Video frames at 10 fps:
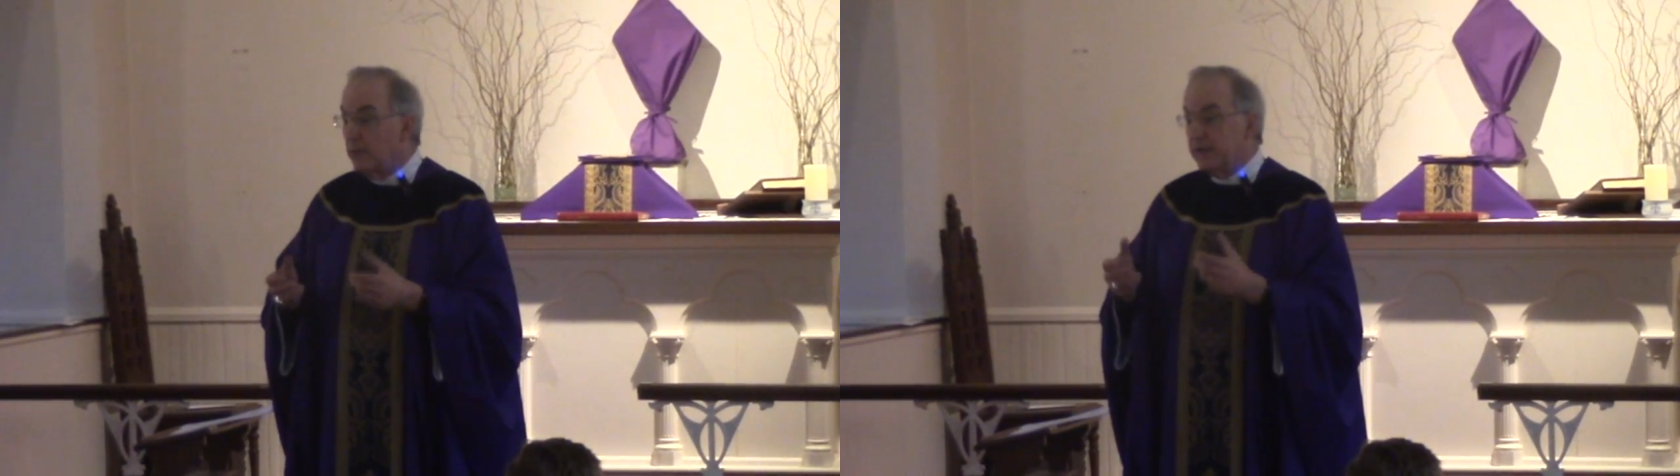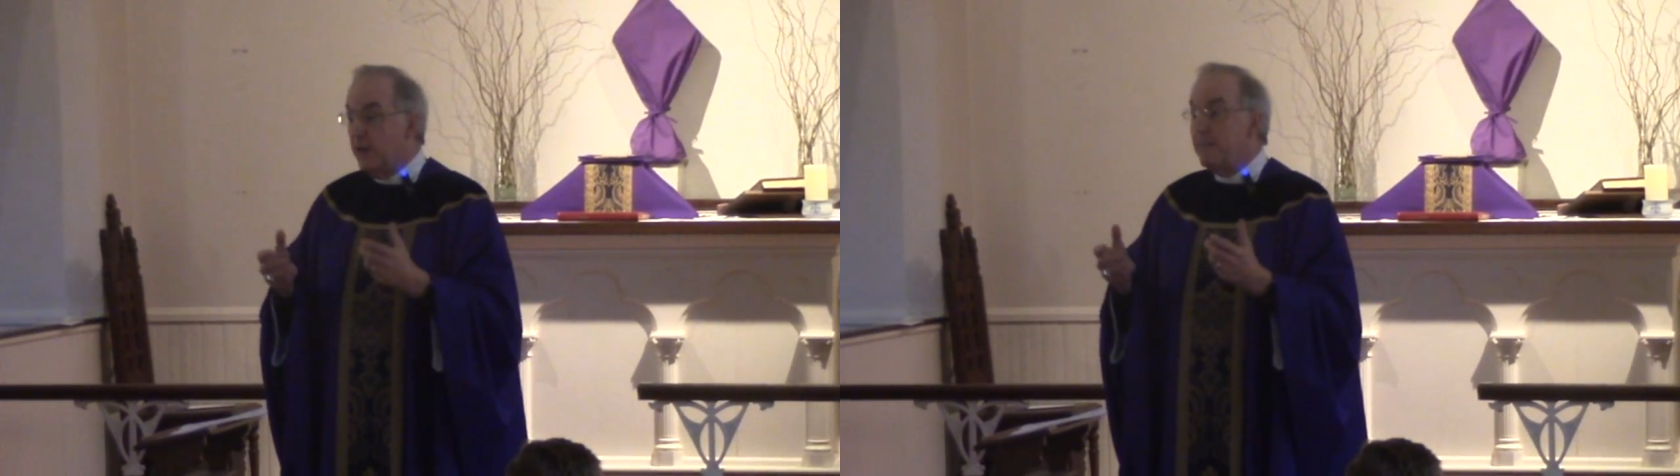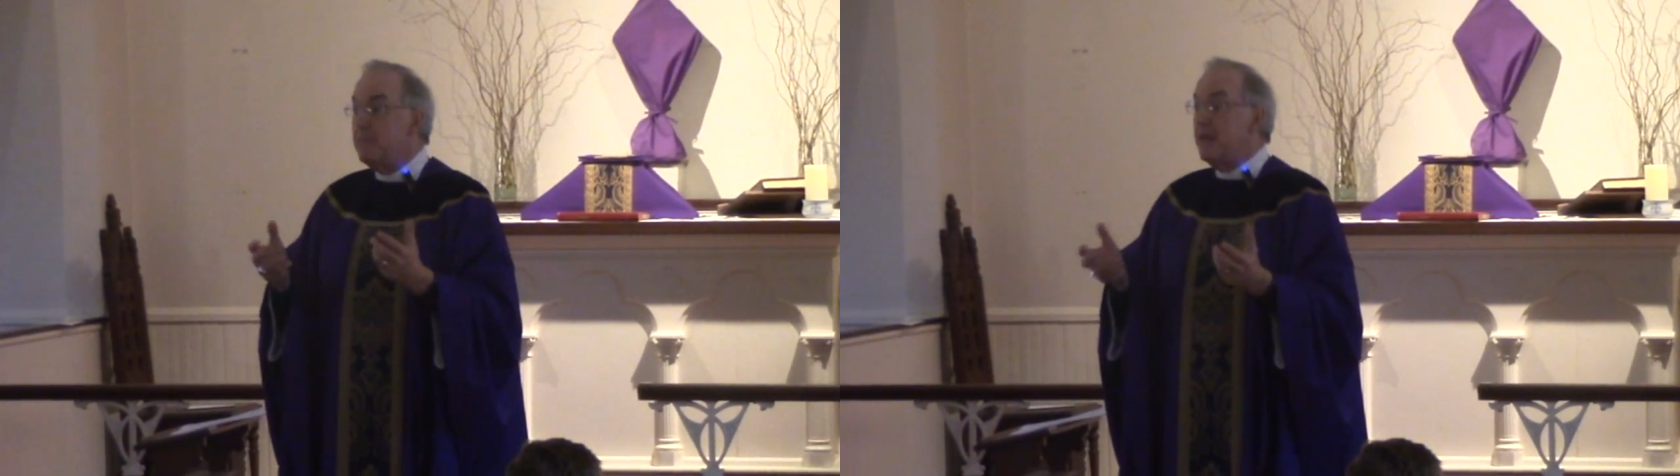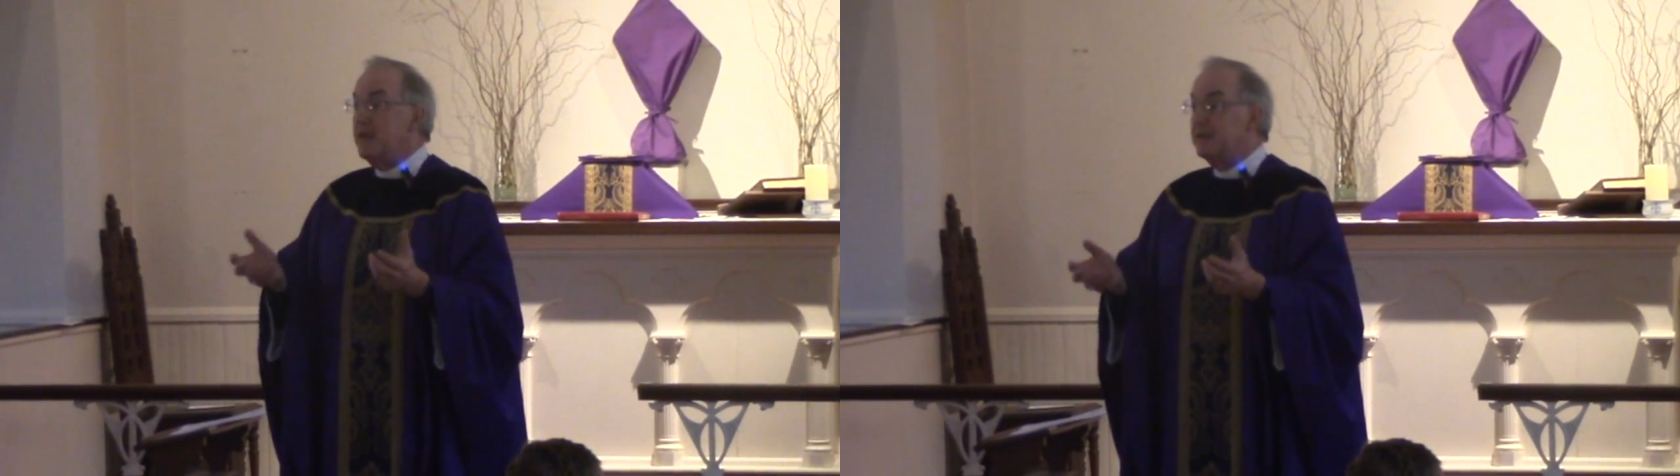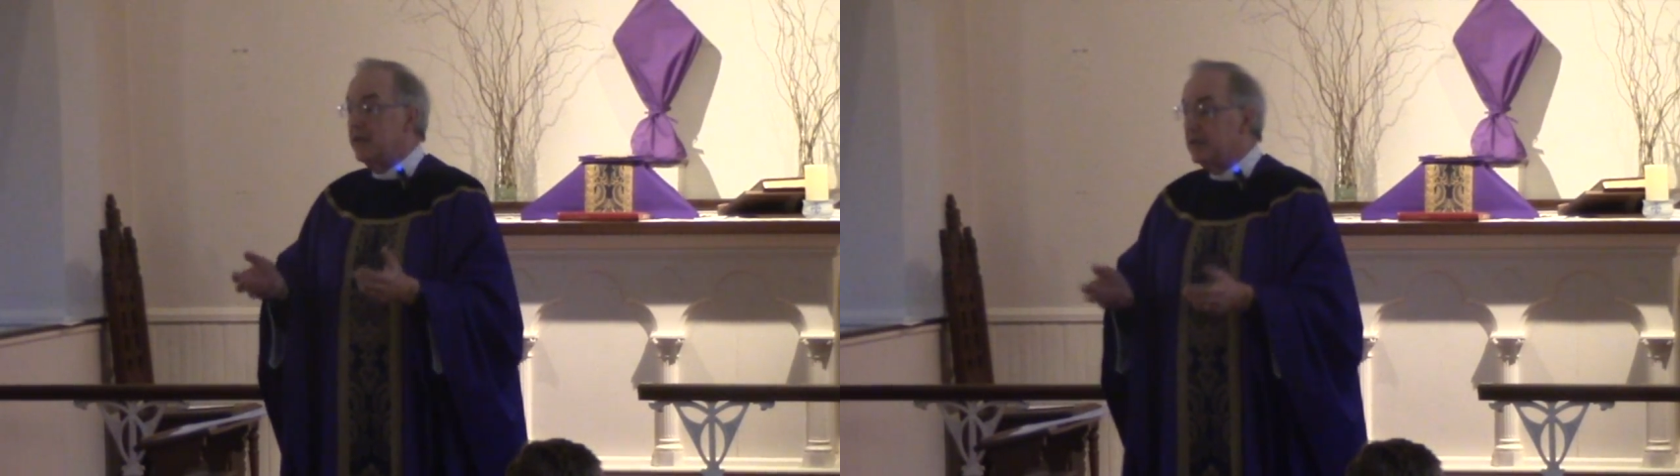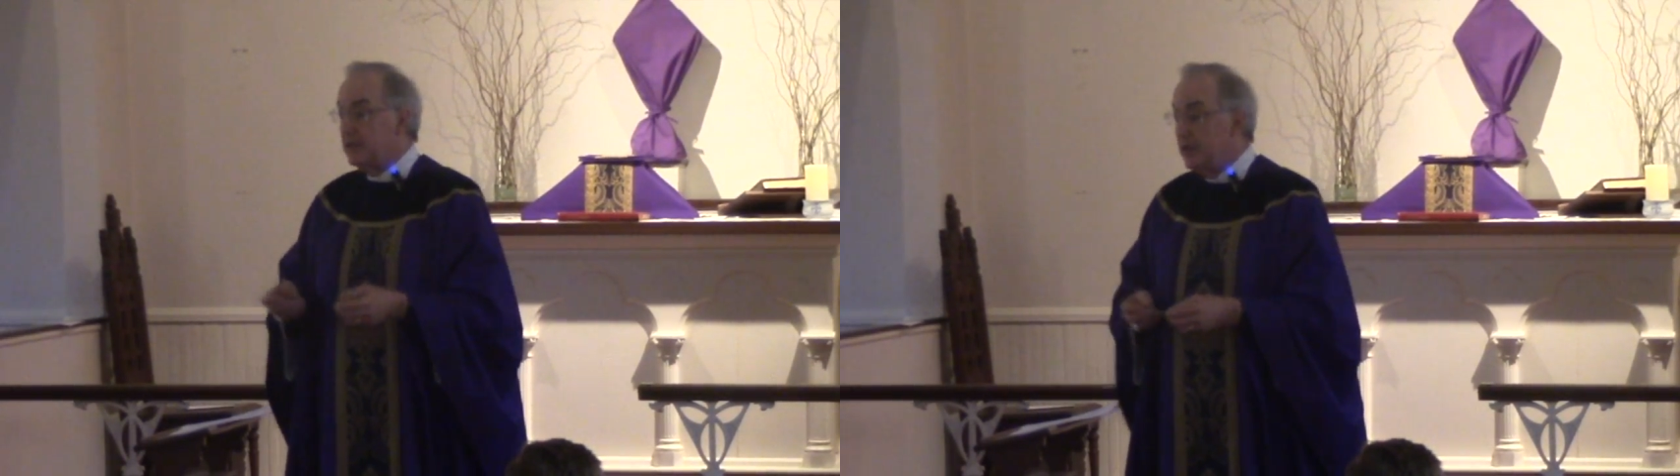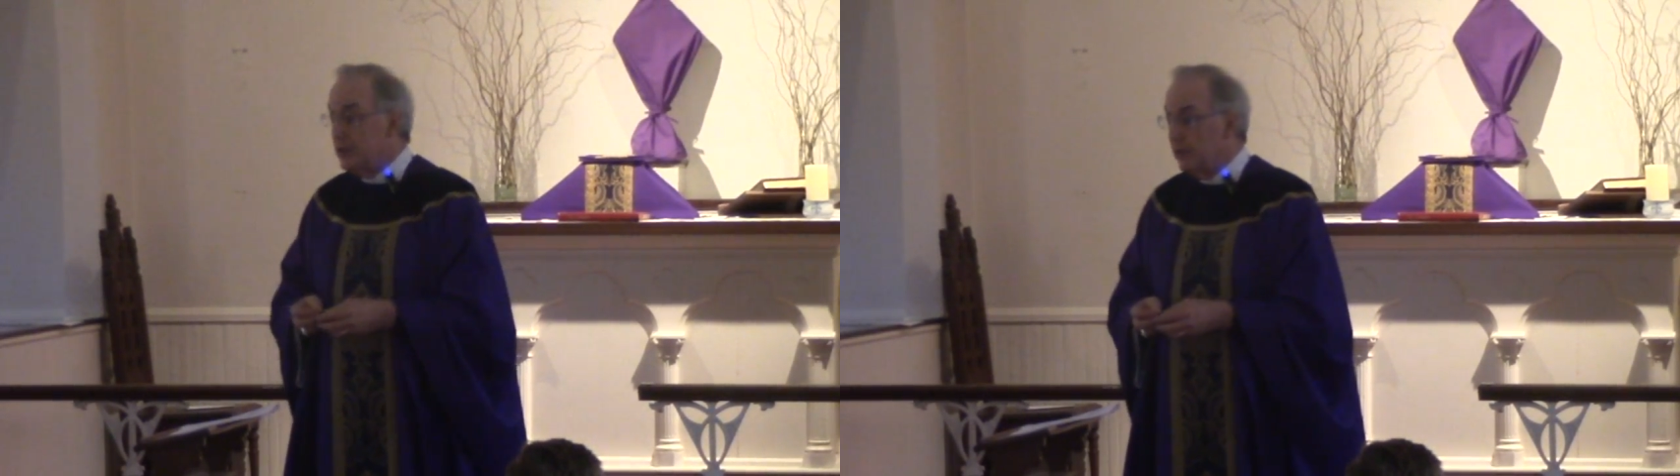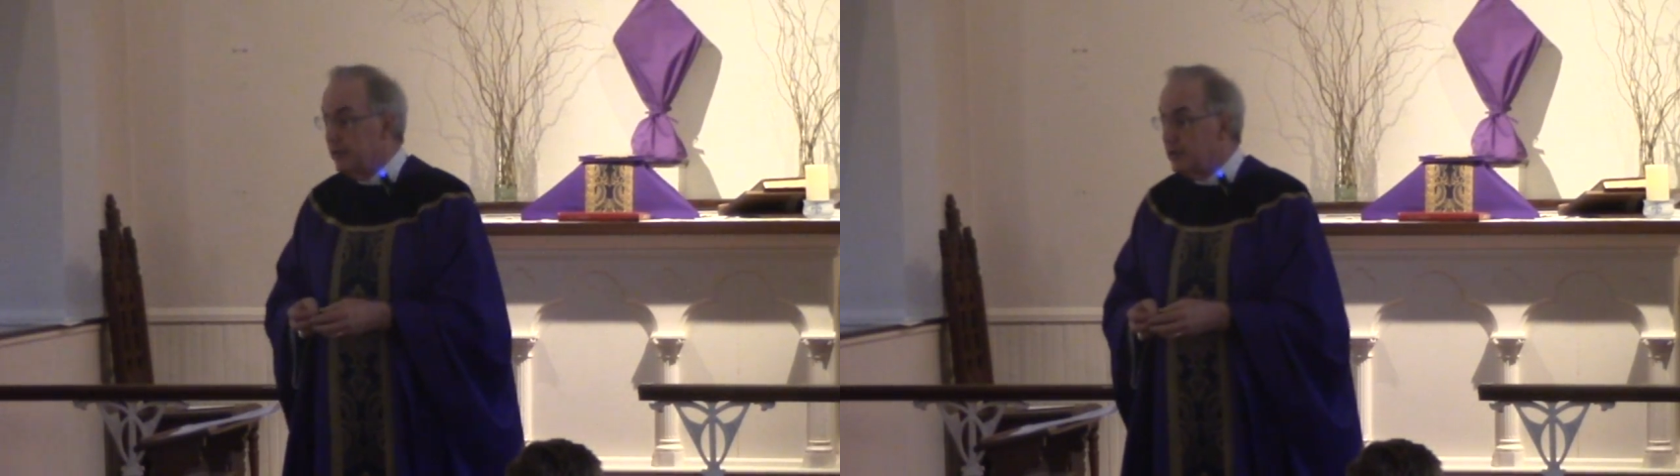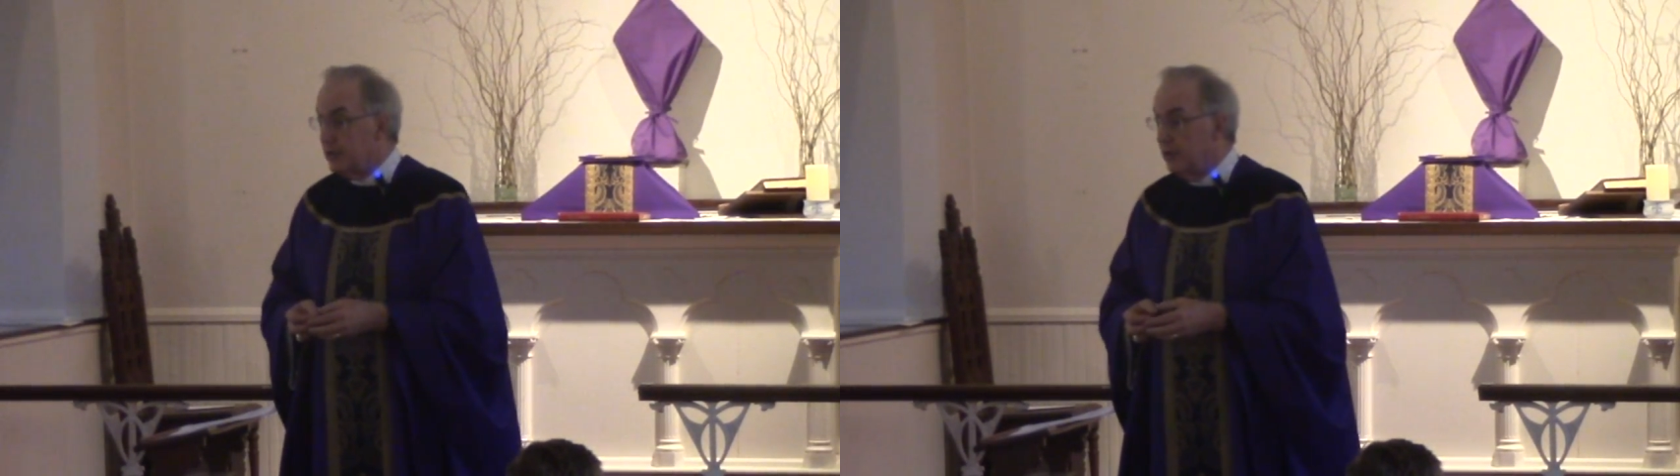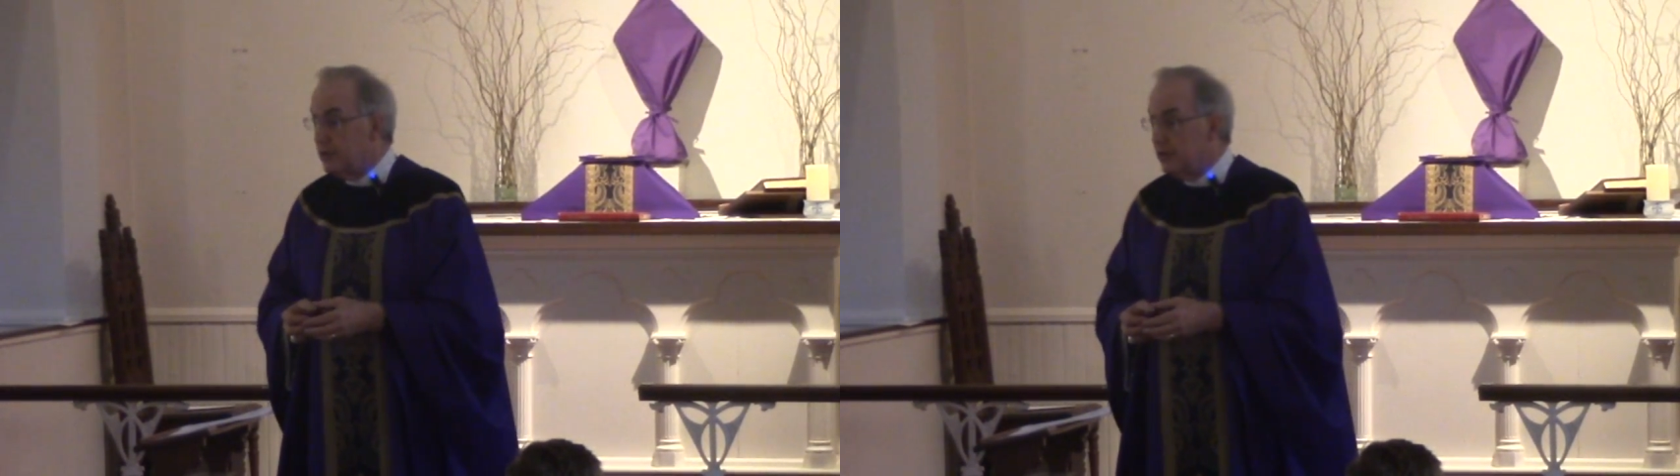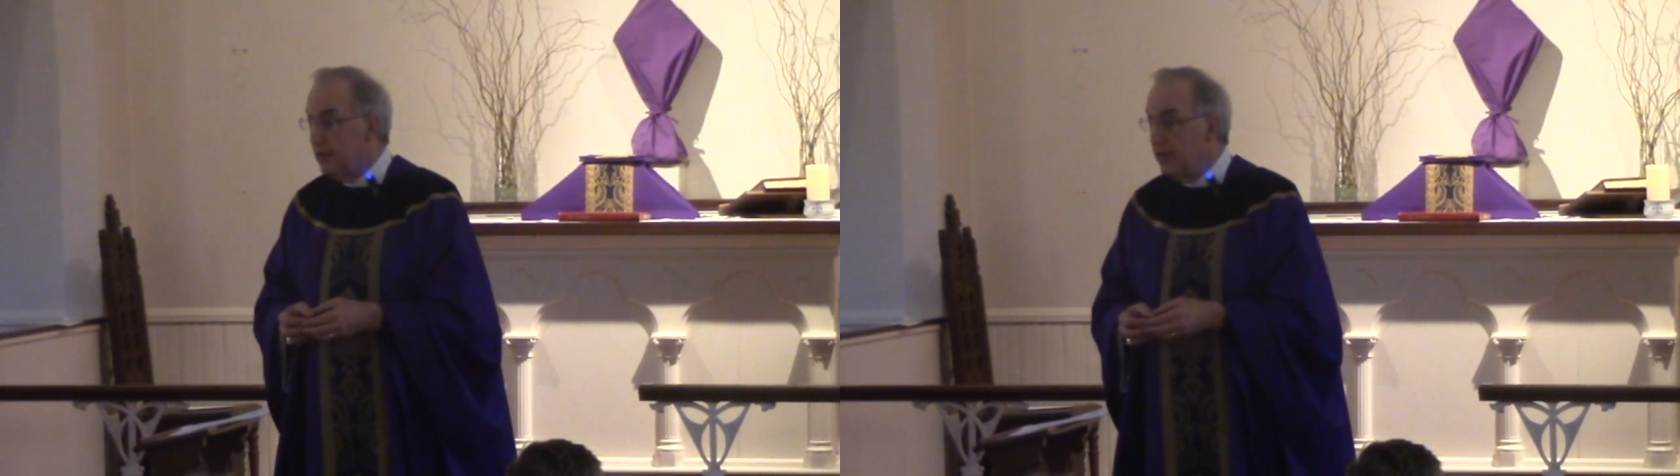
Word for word: was an amazing teacher in the church.